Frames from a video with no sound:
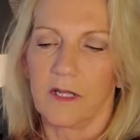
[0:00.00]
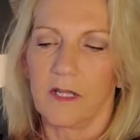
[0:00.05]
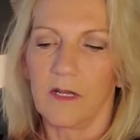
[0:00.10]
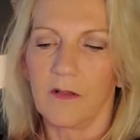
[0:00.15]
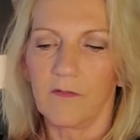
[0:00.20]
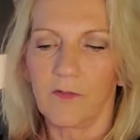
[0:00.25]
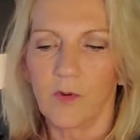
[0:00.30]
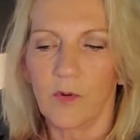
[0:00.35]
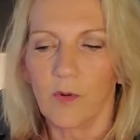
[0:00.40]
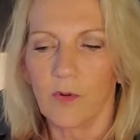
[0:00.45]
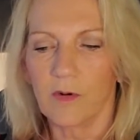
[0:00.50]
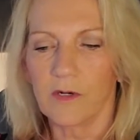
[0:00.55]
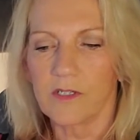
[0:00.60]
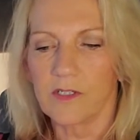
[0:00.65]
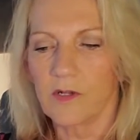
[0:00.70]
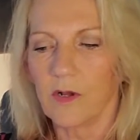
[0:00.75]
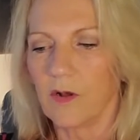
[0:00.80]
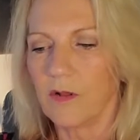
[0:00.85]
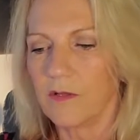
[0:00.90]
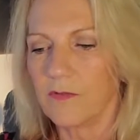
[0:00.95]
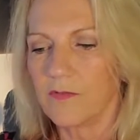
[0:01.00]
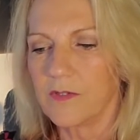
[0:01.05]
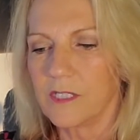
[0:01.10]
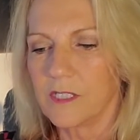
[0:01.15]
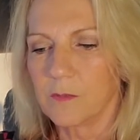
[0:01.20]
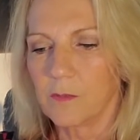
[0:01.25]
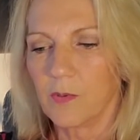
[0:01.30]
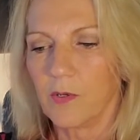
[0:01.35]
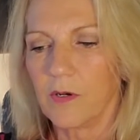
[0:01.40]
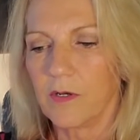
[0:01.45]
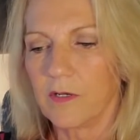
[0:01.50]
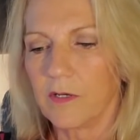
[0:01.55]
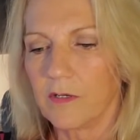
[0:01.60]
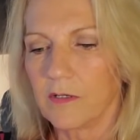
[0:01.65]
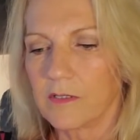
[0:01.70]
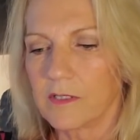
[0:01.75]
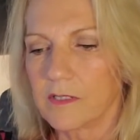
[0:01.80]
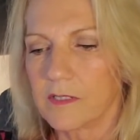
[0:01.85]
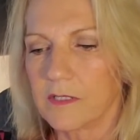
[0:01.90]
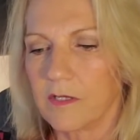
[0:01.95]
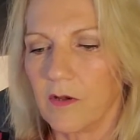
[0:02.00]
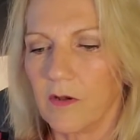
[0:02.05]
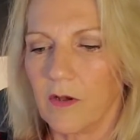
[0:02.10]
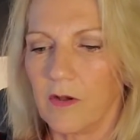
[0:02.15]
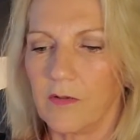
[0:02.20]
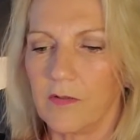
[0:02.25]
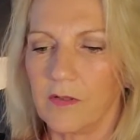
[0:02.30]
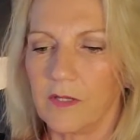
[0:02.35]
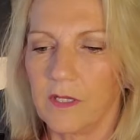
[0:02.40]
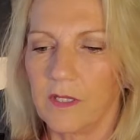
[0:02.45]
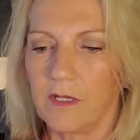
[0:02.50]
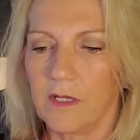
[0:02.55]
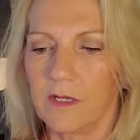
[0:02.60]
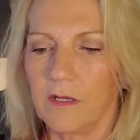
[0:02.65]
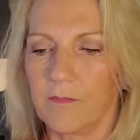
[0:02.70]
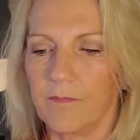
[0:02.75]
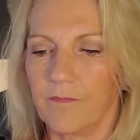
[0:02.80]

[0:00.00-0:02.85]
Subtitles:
And of course, all of these products on the